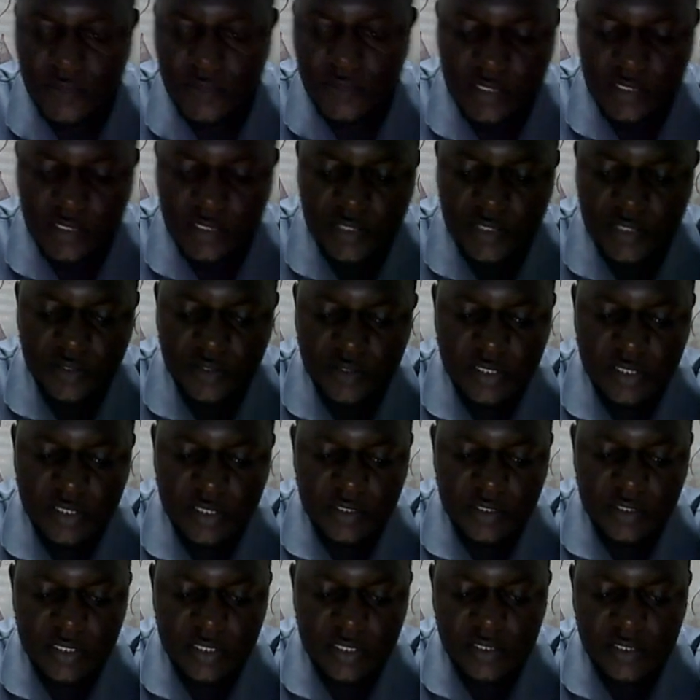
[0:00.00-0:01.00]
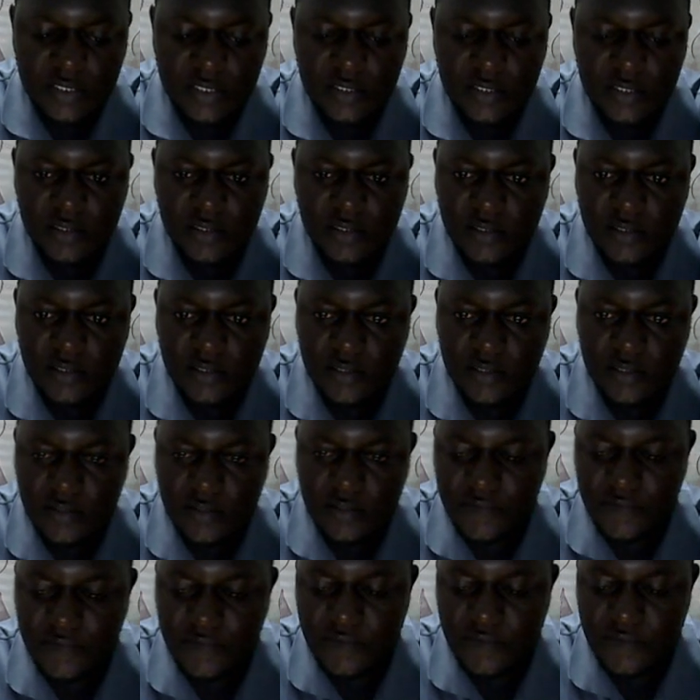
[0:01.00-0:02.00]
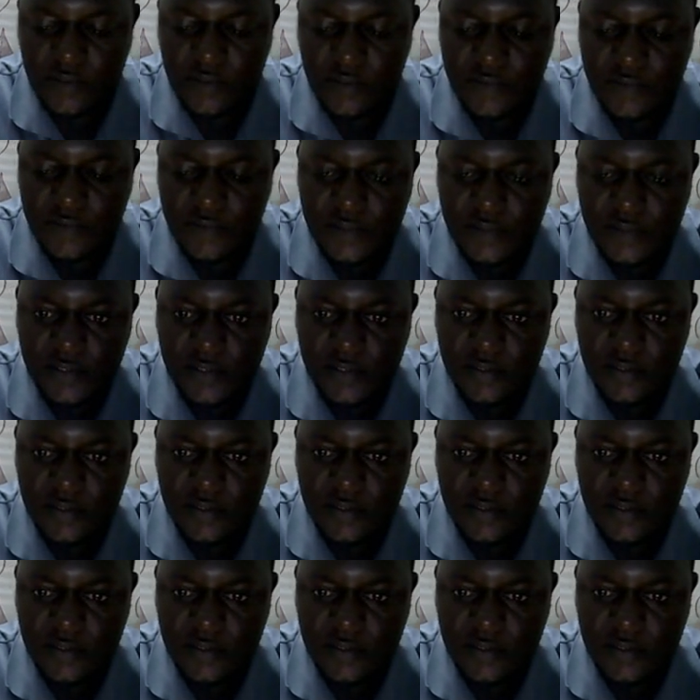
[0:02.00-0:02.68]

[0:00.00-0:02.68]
they shouldn't get involved.